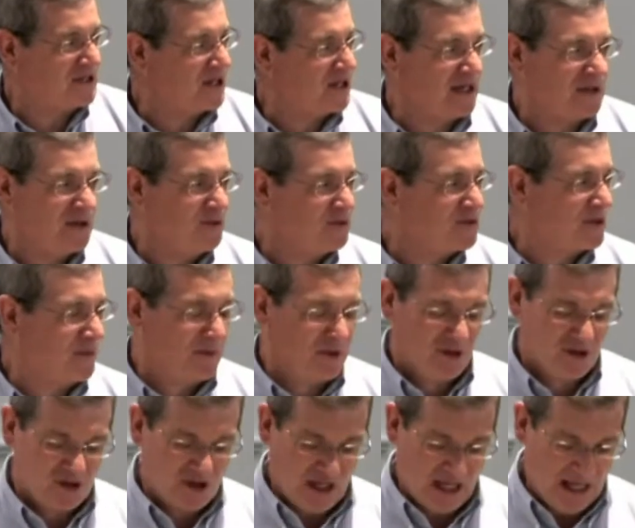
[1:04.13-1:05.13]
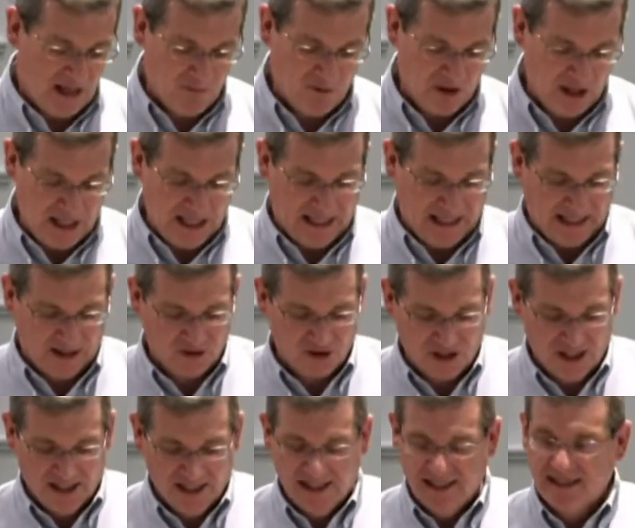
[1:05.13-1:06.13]
they do some of the same things,
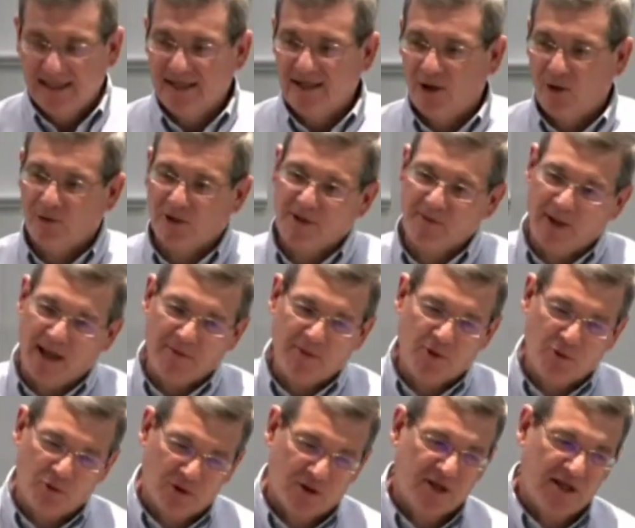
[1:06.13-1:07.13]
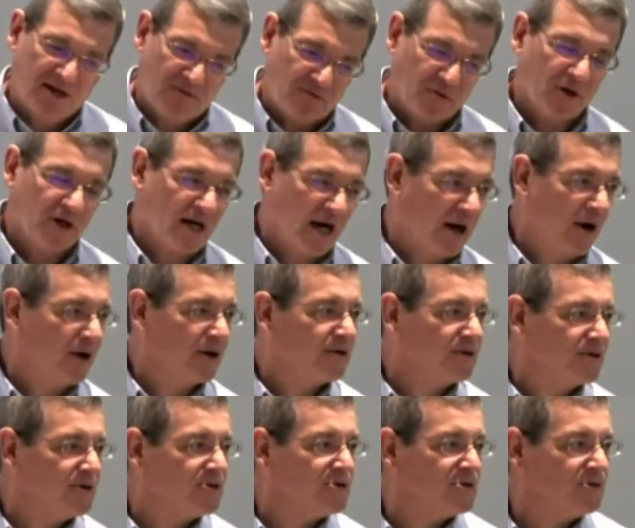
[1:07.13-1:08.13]
only maybe with different
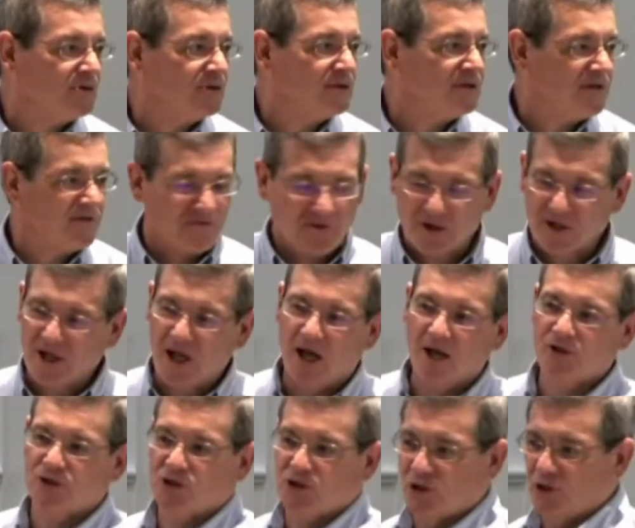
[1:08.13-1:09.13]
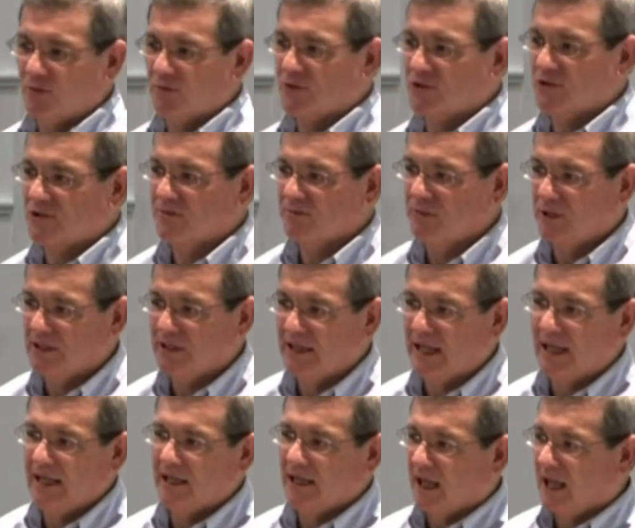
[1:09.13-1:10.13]
characters or different costumes, but
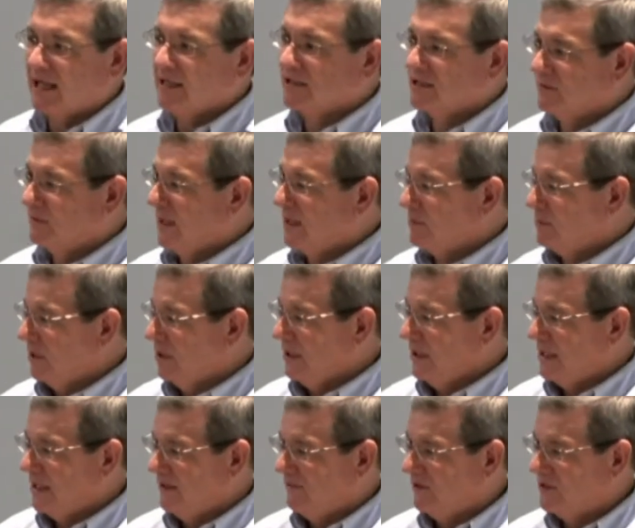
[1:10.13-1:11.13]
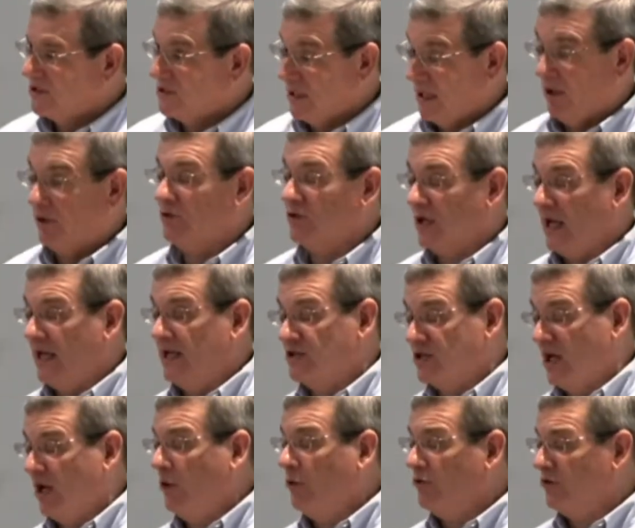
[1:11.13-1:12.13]
they like to make believe. It's, health, it's
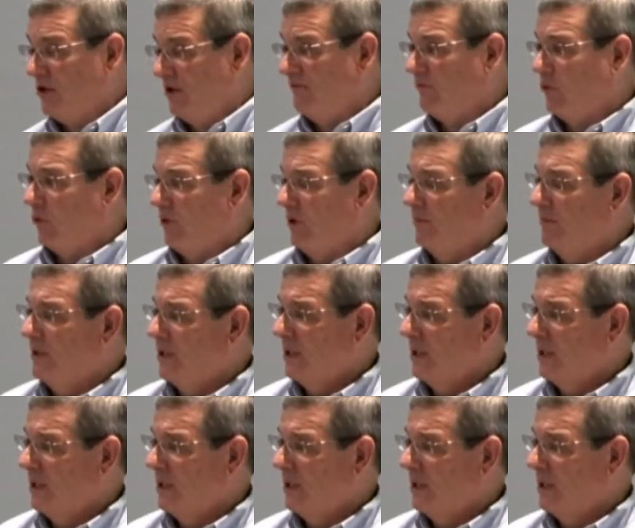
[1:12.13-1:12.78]
healthy for them.